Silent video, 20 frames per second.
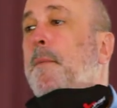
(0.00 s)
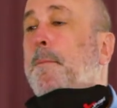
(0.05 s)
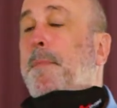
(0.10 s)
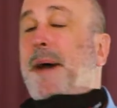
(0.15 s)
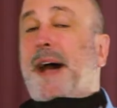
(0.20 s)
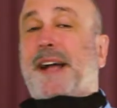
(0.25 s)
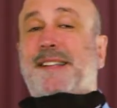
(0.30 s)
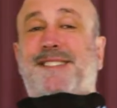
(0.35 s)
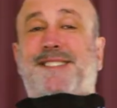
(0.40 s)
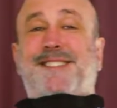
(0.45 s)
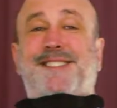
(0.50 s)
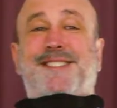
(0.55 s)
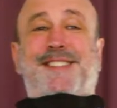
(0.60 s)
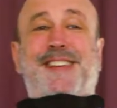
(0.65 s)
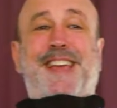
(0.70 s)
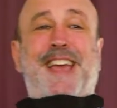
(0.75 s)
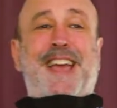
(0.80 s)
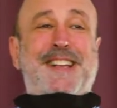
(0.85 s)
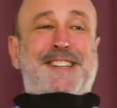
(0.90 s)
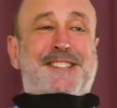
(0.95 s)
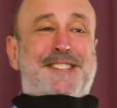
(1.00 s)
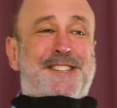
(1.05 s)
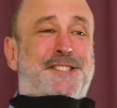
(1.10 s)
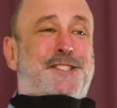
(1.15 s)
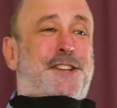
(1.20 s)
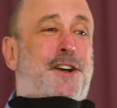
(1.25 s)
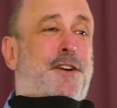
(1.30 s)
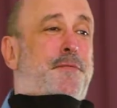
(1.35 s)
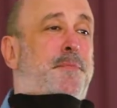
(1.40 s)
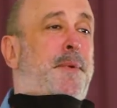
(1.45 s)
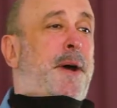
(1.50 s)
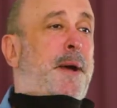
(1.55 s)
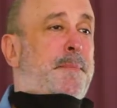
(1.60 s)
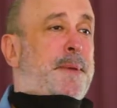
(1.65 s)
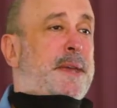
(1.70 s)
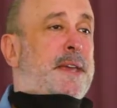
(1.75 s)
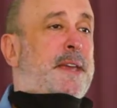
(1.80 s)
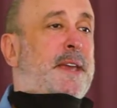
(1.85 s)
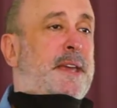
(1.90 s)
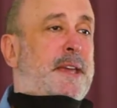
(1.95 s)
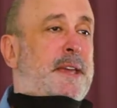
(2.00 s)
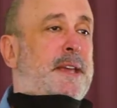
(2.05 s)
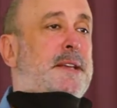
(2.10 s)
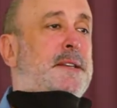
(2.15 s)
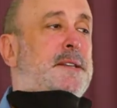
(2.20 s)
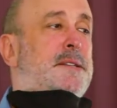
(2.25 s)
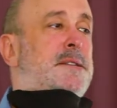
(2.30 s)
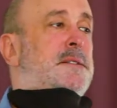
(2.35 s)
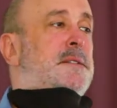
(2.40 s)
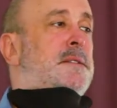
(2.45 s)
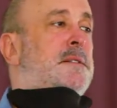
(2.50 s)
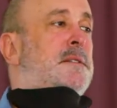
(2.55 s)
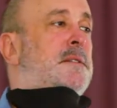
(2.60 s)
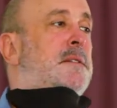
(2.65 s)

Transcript: But the essence of my being is